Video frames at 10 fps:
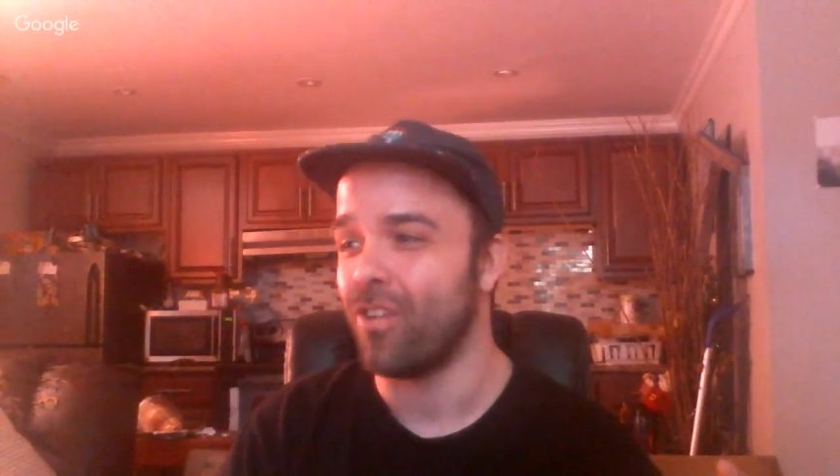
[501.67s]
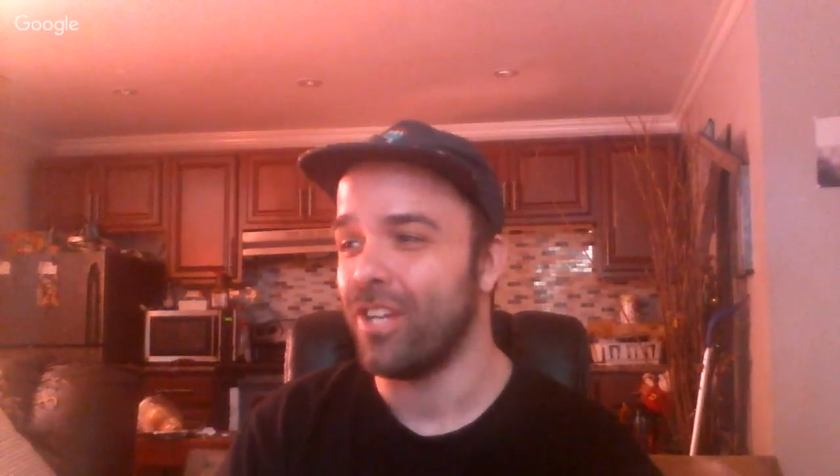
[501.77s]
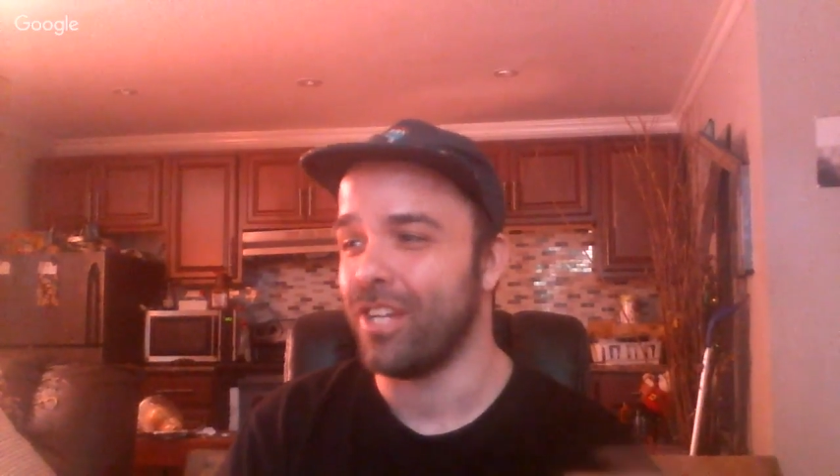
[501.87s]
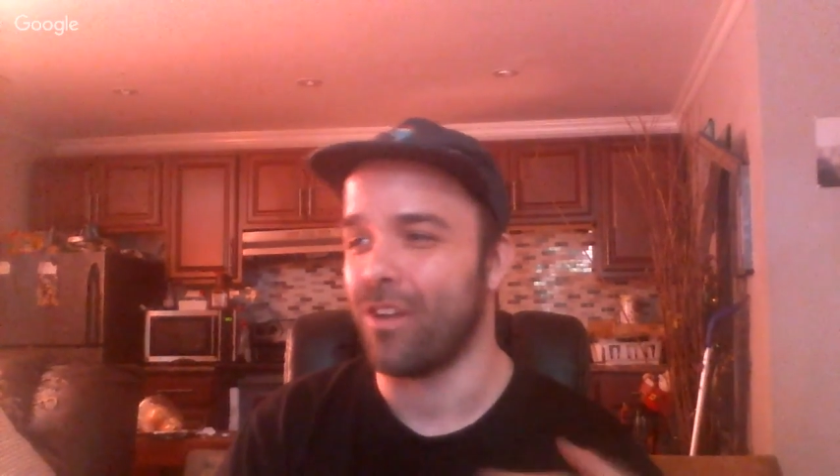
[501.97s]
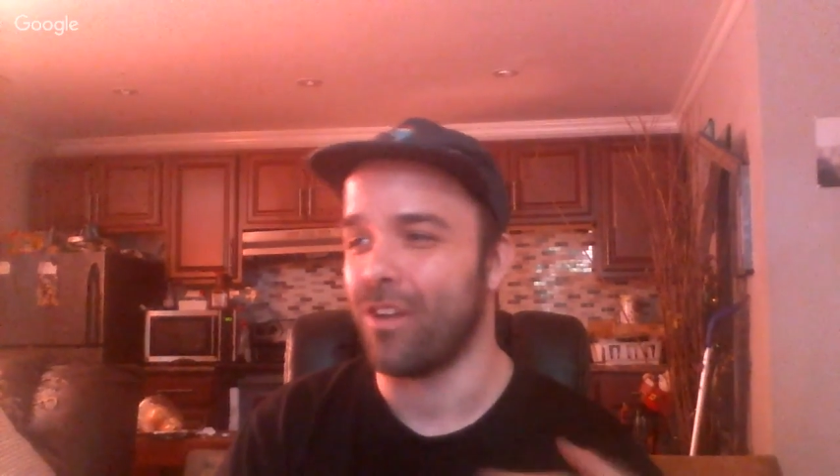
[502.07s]

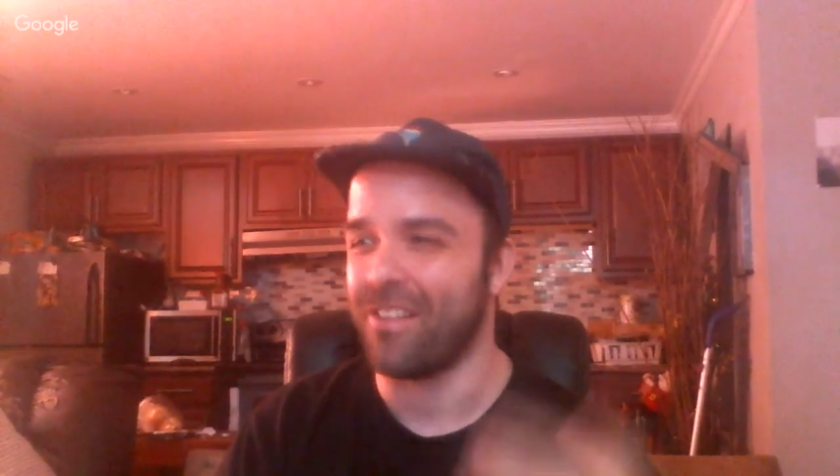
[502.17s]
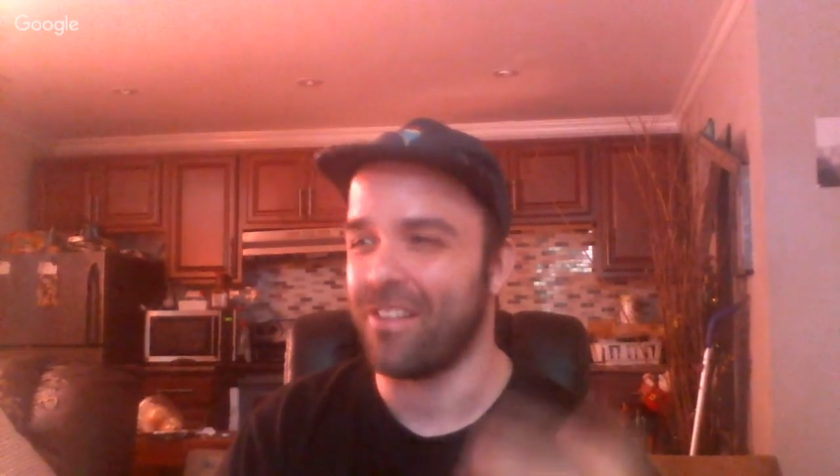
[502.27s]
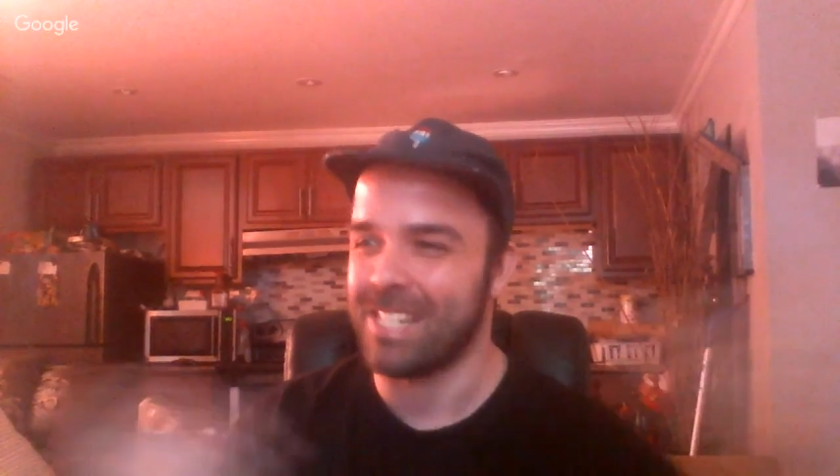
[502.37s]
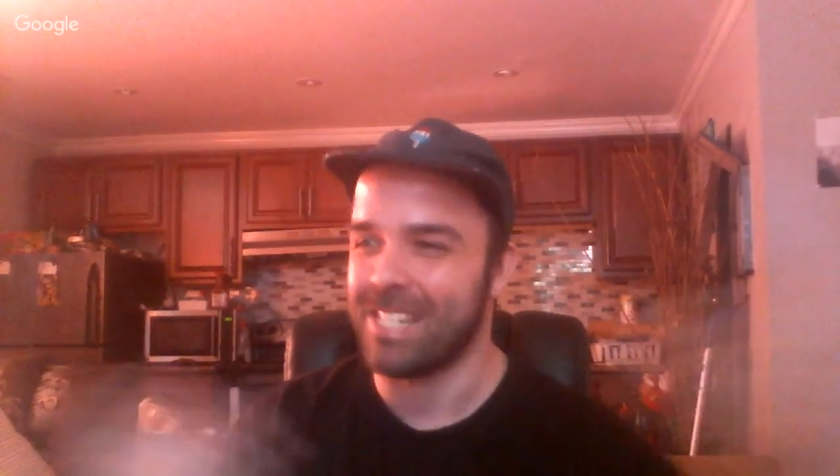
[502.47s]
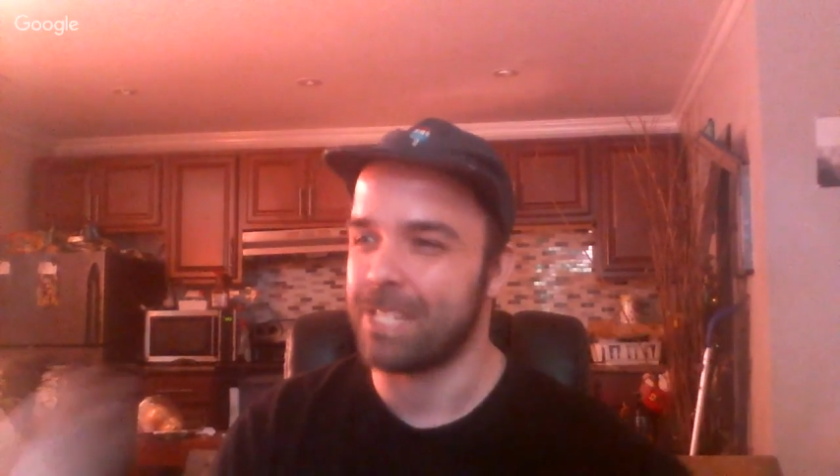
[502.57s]
I've
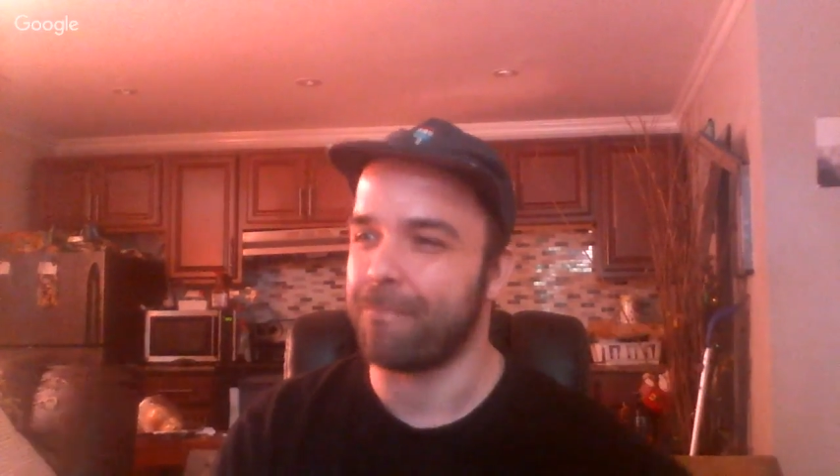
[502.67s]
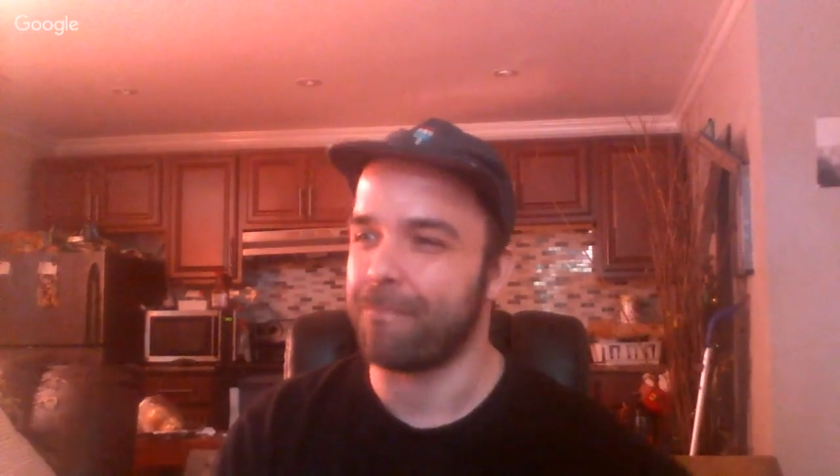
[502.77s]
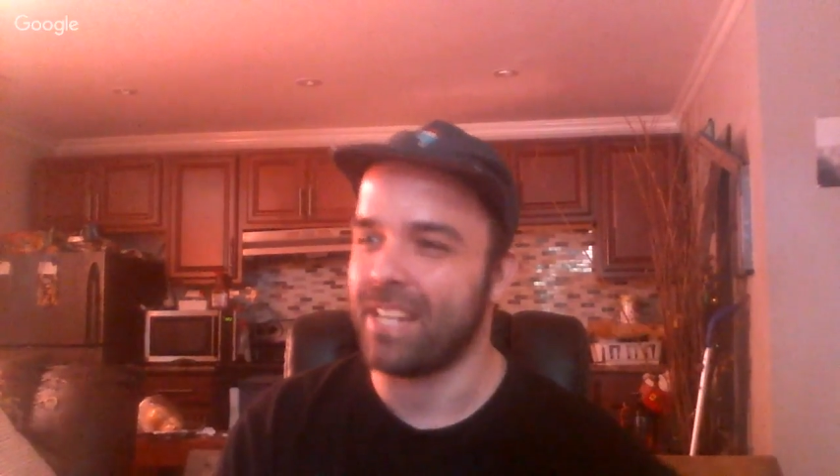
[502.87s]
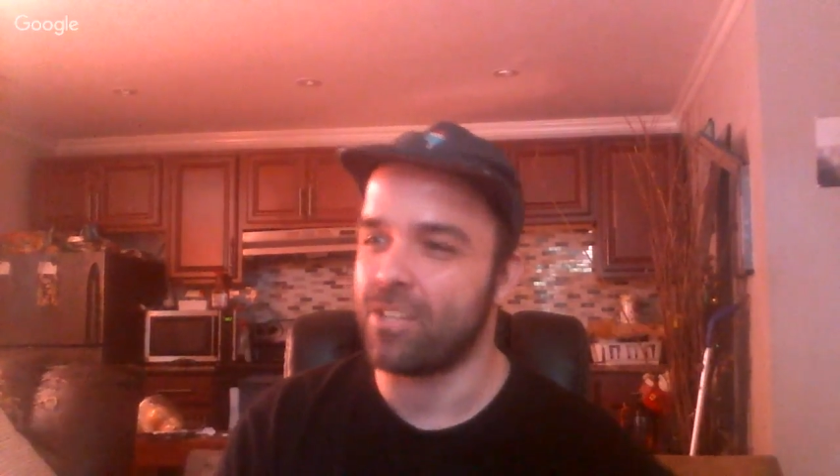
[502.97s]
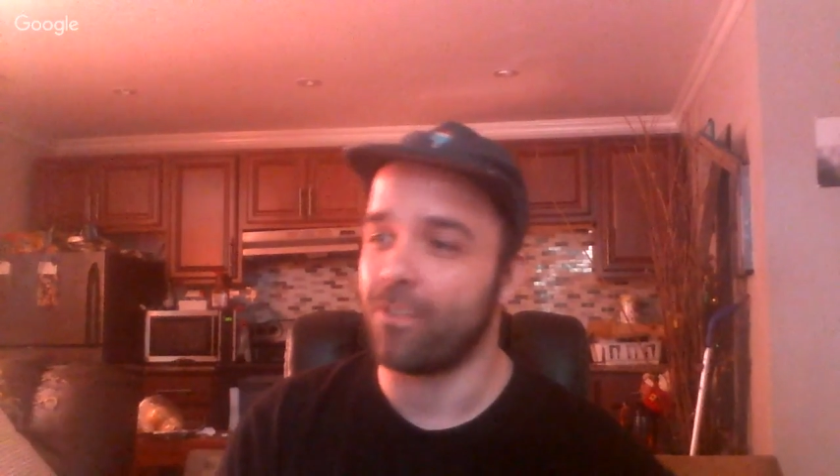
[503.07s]
seen his
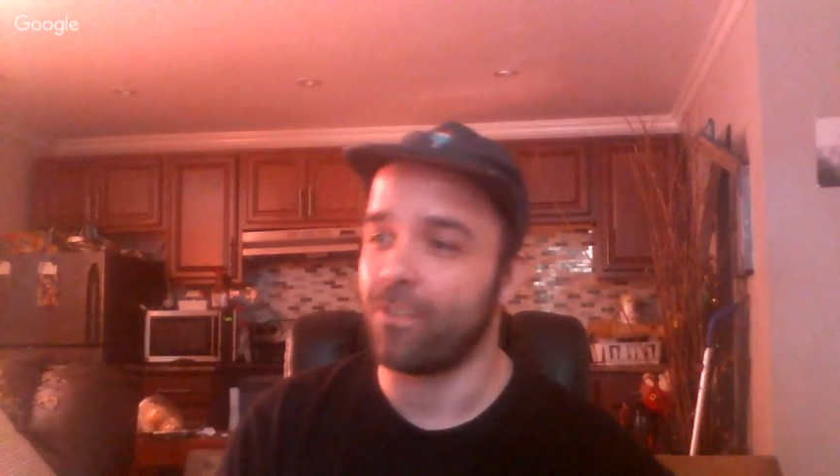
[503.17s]
Beethoven.